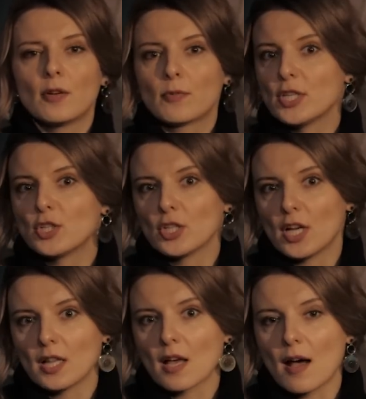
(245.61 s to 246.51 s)

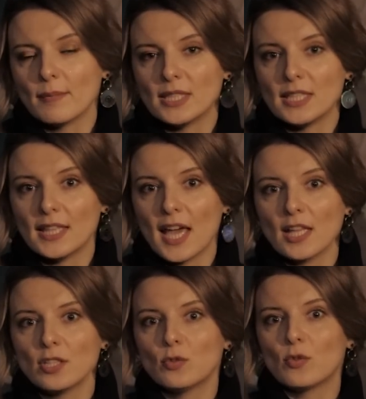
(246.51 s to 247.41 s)
regional committee,
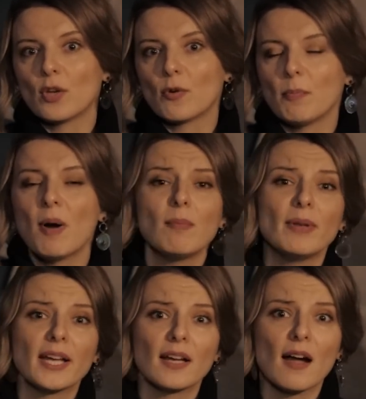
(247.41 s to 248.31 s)
then to the
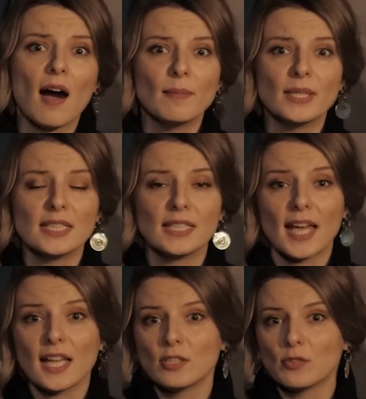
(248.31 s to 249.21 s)
Republican committee,
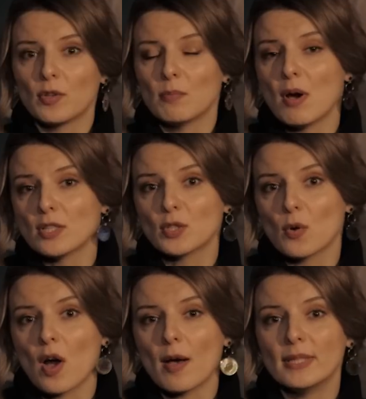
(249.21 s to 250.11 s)
then to the
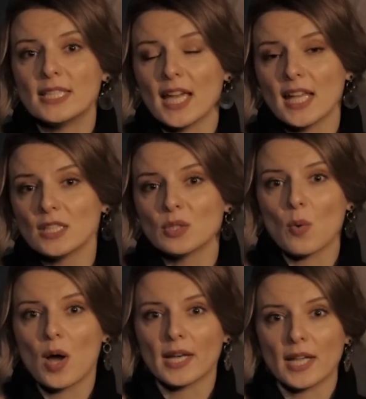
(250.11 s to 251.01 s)
Moscow committee, and
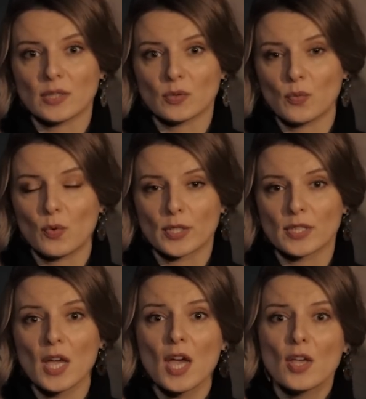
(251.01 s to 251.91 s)
so on and so forth.